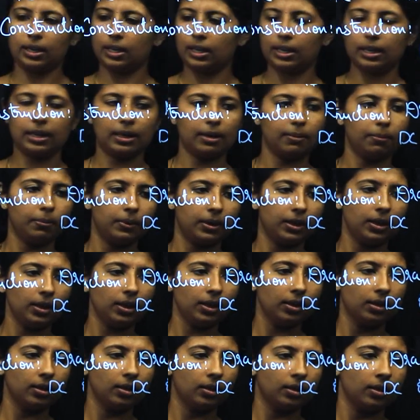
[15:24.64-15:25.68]
AB,
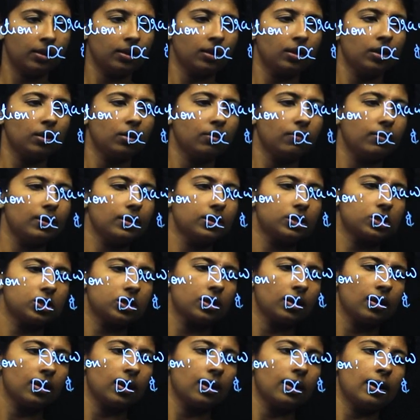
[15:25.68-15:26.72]
which,
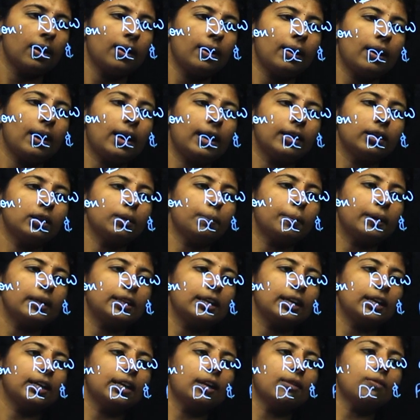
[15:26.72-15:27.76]
that
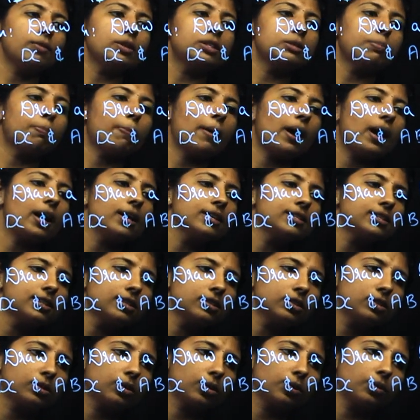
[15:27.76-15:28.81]
is, which
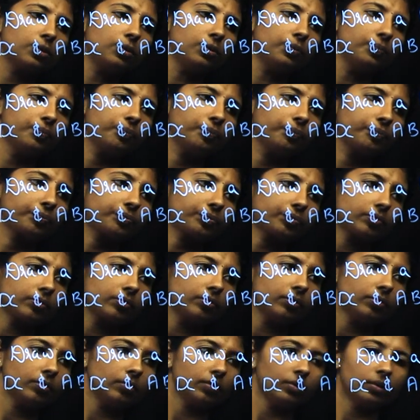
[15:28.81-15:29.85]
passes through
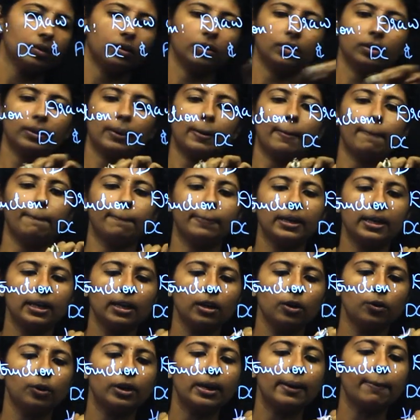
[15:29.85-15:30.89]
P.
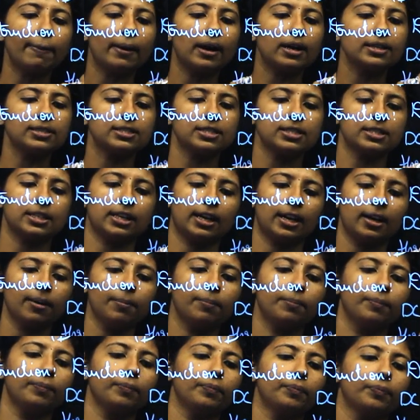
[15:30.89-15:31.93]
Now, this
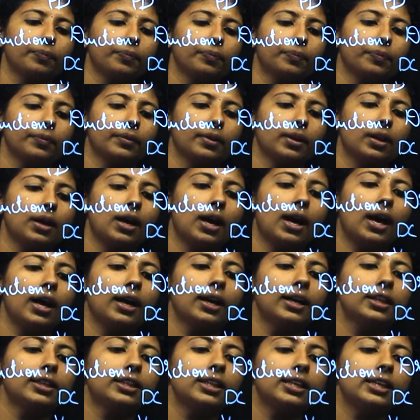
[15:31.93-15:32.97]
line
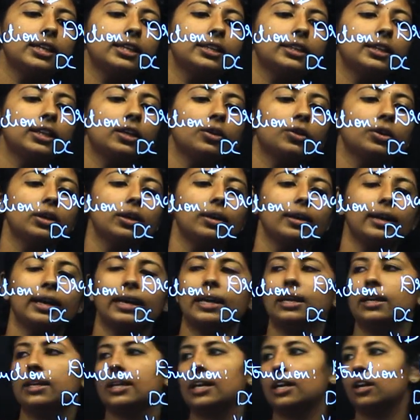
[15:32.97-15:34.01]
AB. This parallel
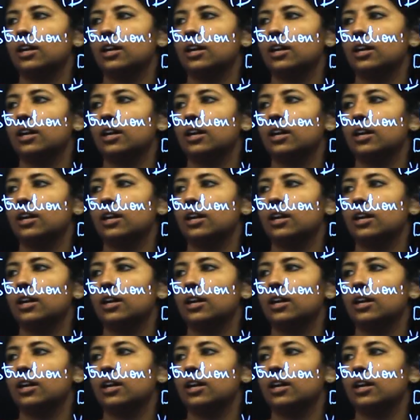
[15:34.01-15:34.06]
line is L.